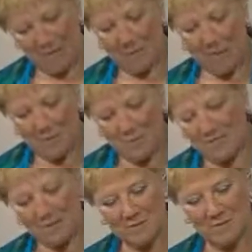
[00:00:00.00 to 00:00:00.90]
Okay, we're
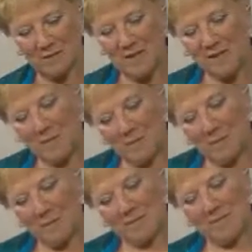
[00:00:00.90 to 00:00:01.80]
down to our last couple of
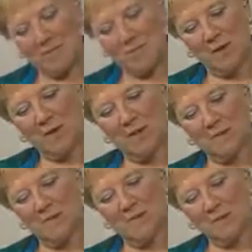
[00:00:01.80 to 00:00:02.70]
minutes. Is there anything in
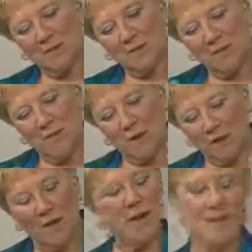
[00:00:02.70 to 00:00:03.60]
particular you want
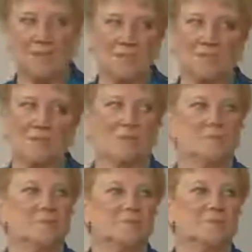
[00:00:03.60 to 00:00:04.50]
the audience to know?